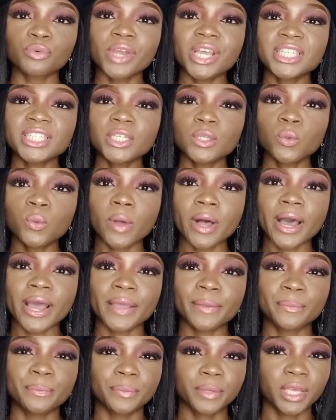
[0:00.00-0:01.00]
reason
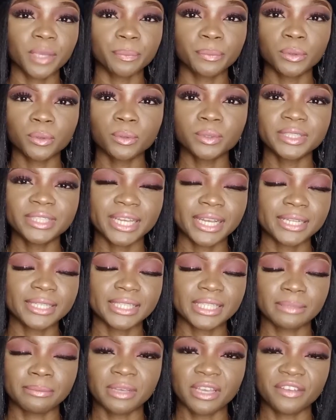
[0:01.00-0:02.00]
why people
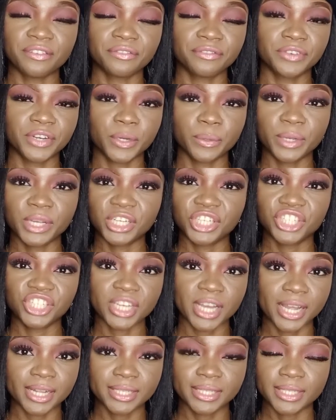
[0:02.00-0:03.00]
tend to be very
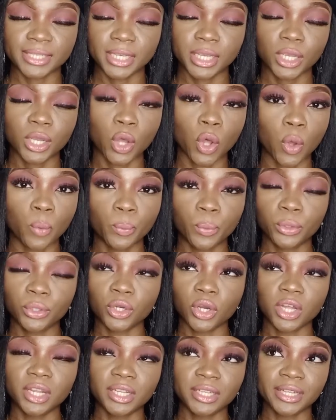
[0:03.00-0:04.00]
chatty,
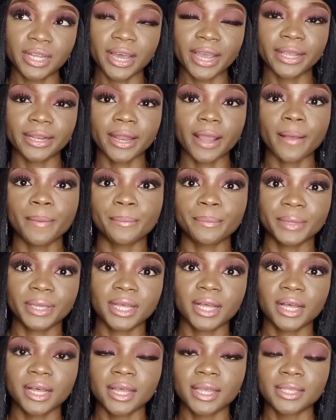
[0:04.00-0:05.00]
open online,
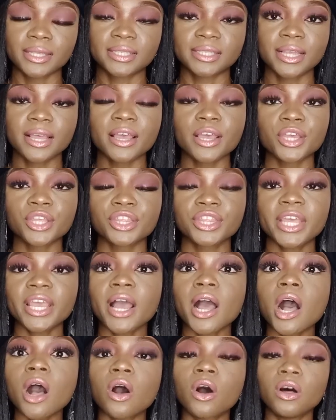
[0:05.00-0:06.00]
because they
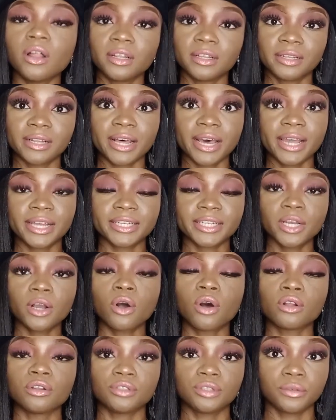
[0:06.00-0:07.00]
are online, they
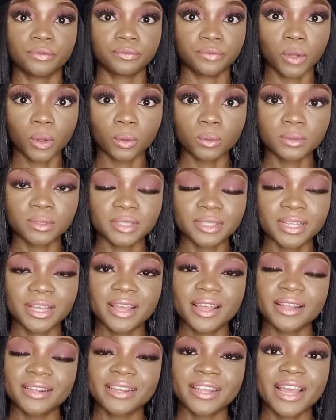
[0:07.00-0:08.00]
are on their phones,
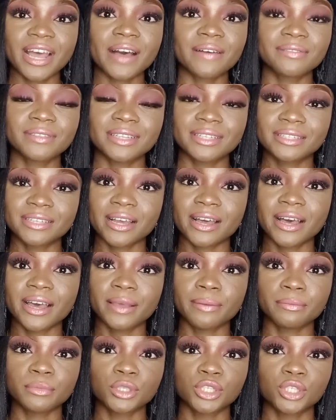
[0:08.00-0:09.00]
they have the
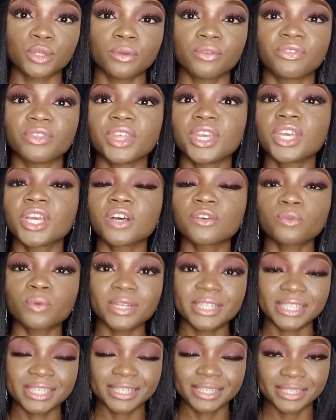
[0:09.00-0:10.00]
time to think of
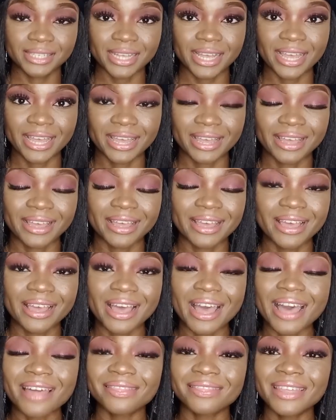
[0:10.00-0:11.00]
what to say,
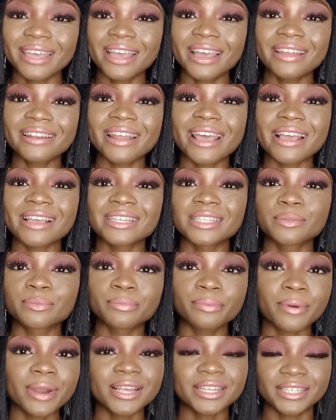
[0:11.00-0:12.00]
and they can
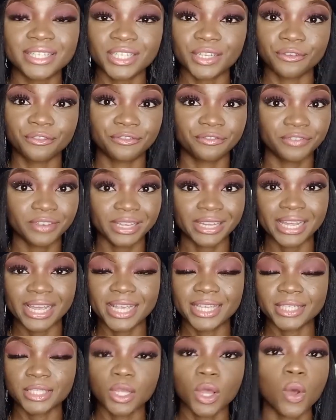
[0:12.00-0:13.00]
express their
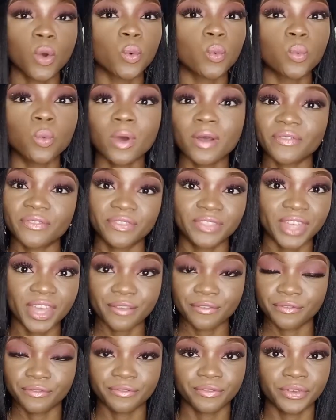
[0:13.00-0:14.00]
feelings, what
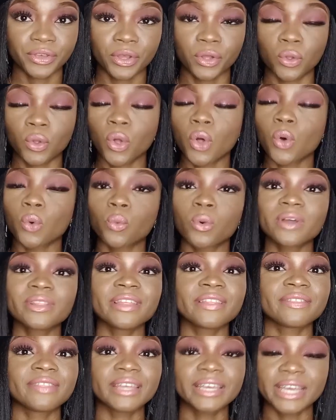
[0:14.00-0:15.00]
they feel, what
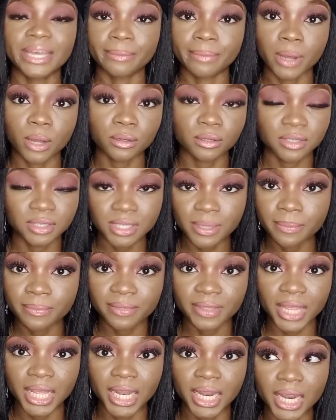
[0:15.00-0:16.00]
they think about
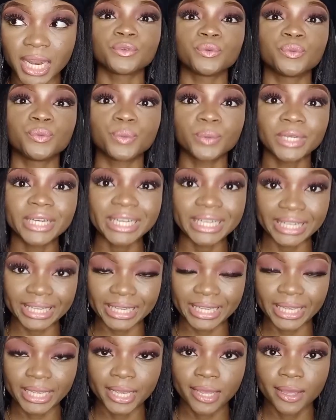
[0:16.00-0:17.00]
something
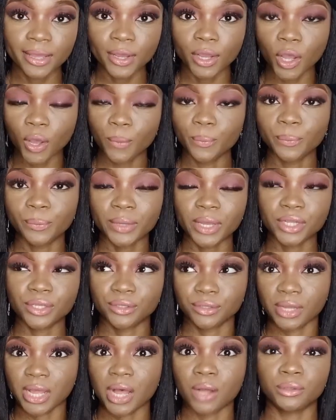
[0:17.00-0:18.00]
freely, compared
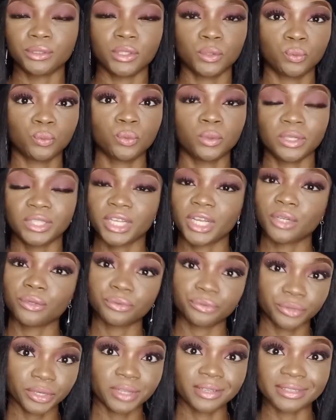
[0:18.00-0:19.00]
to how they would
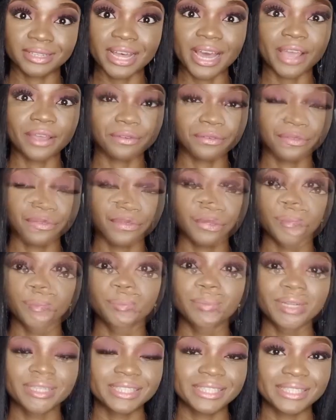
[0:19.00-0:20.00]
in real life.
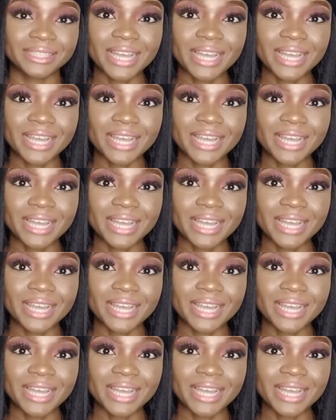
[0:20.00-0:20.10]
But